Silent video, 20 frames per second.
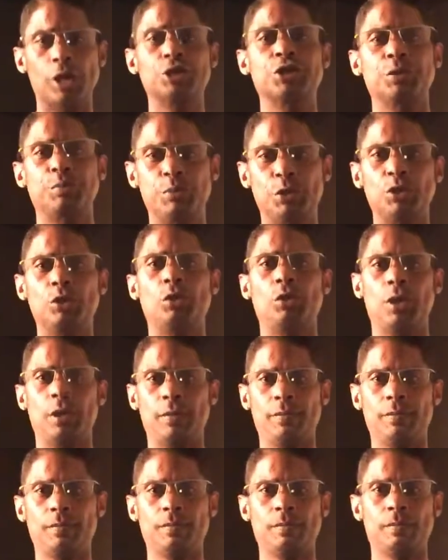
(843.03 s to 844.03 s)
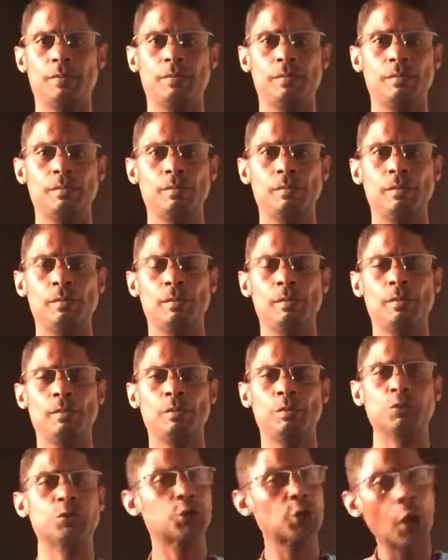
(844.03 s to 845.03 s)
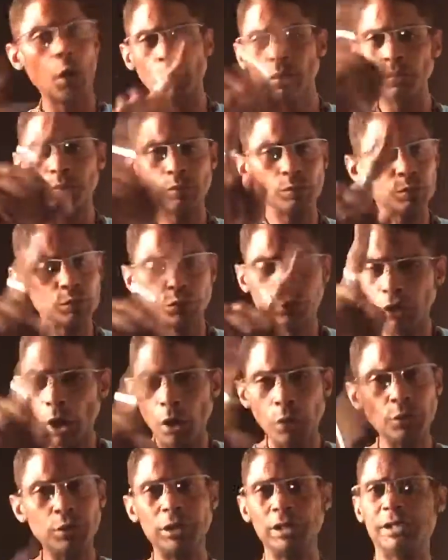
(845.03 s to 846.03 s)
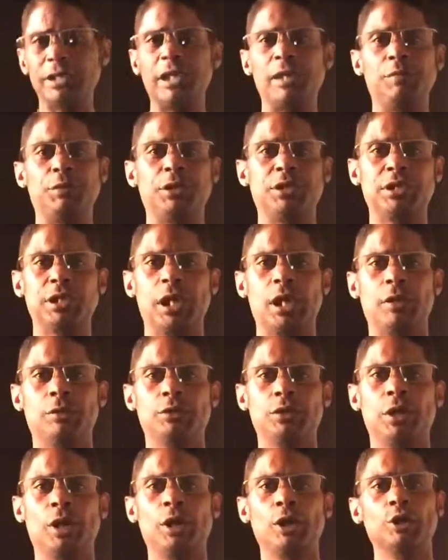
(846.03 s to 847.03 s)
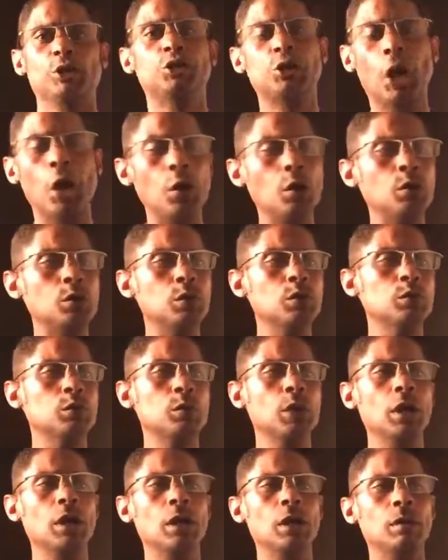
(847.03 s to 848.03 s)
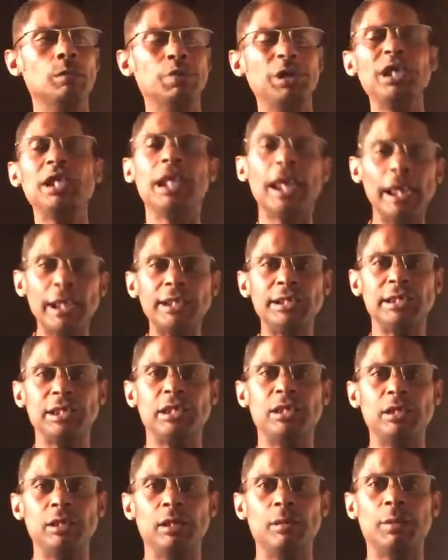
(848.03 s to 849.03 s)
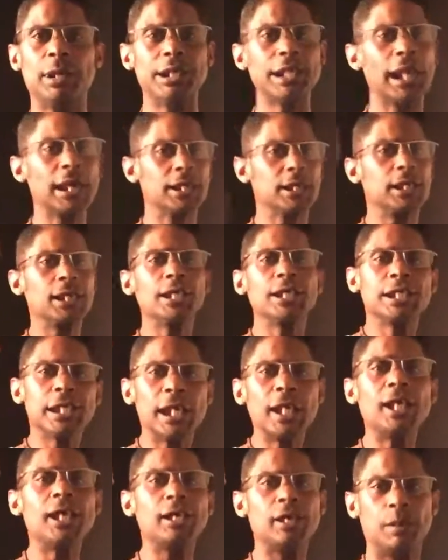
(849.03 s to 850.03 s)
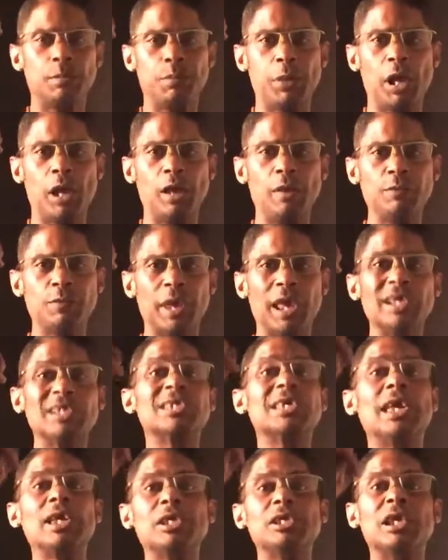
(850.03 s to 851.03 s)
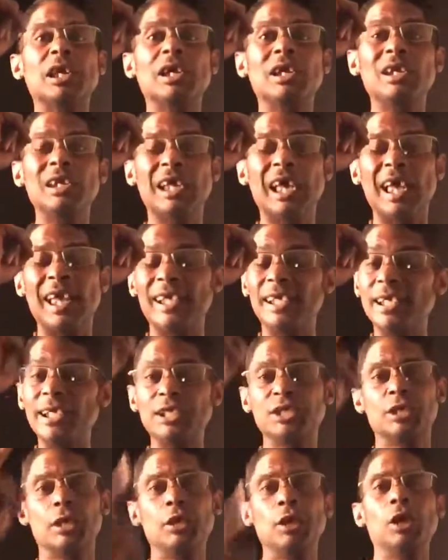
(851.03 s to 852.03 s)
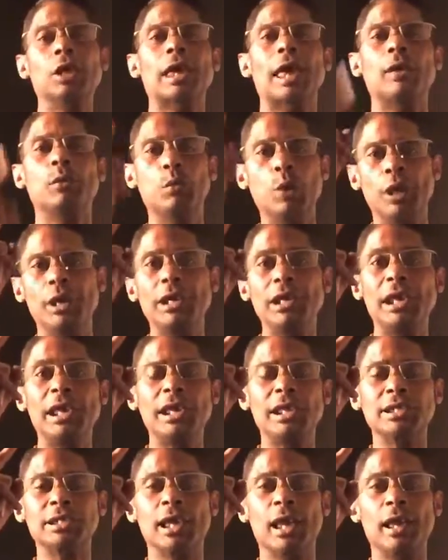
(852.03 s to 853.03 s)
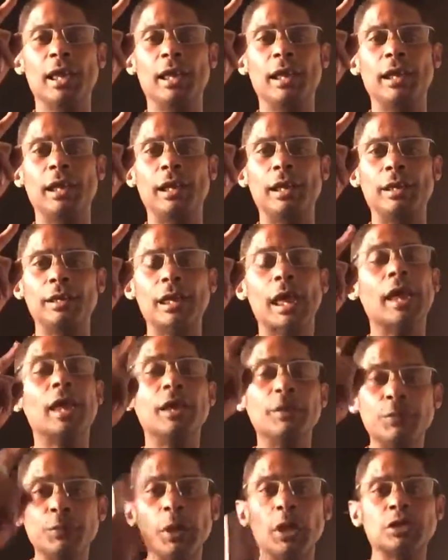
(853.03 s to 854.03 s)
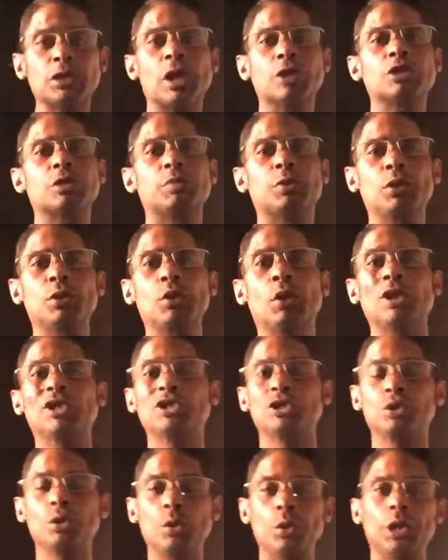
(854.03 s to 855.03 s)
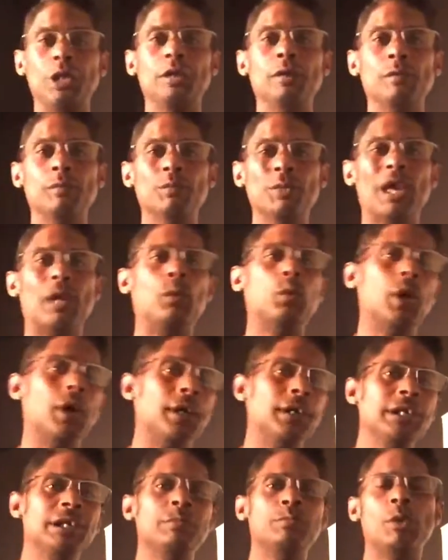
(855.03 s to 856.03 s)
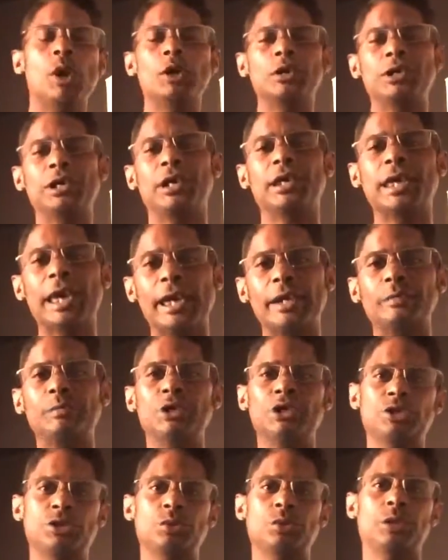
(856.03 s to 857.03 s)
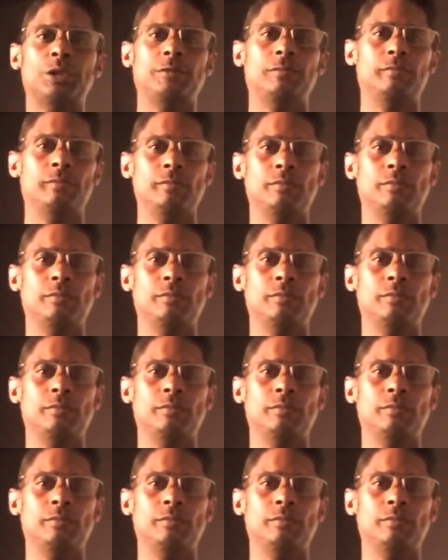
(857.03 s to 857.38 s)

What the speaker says: entrepreneur. Don't deceive yourselves. Don't be lazy by not clicking that link above and taking at least a look at what it is that influx entrepreneur is doing and what Elite Marketing Academy is doing.